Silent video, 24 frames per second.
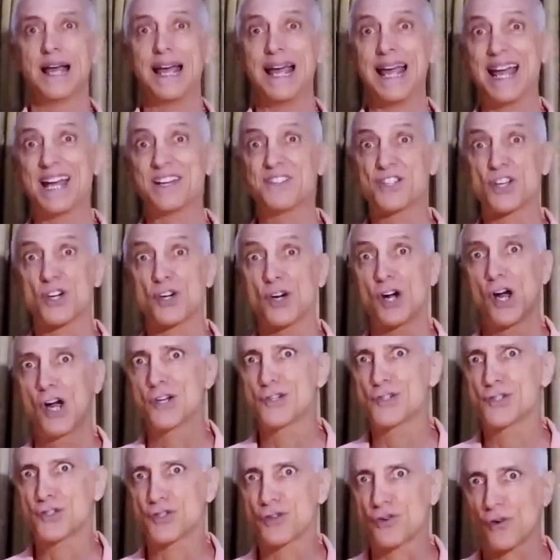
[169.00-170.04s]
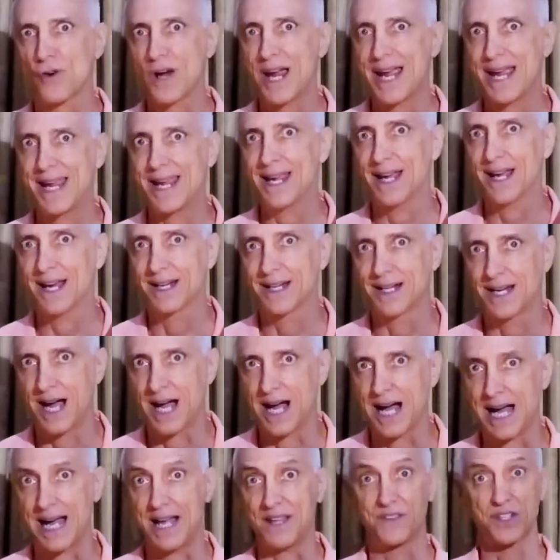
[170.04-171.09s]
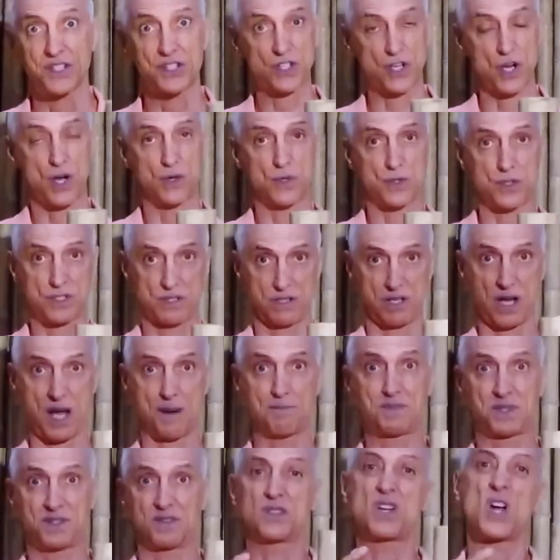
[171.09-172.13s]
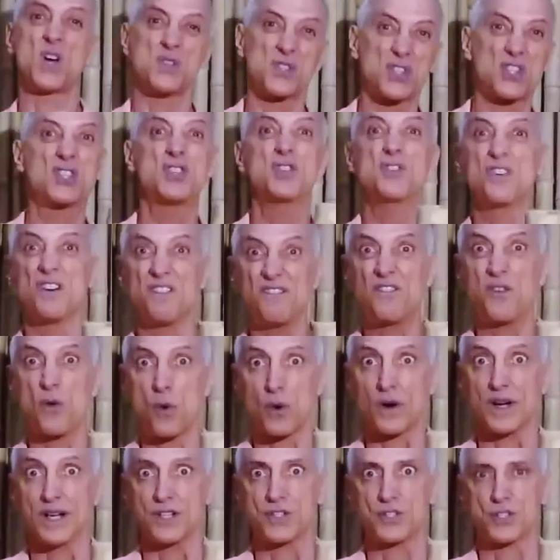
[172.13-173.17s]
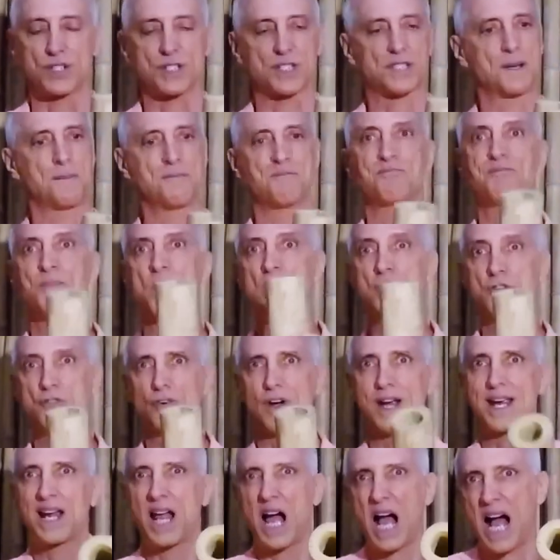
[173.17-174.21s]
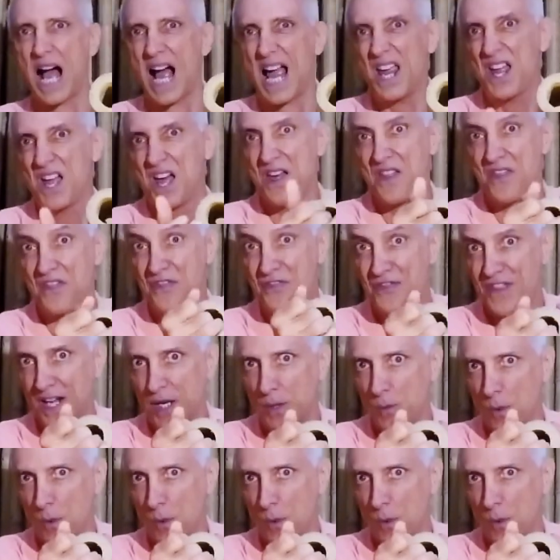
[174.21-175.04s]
Enter tre-gai. This goes 2 to 4 inches. Tre-gai, thick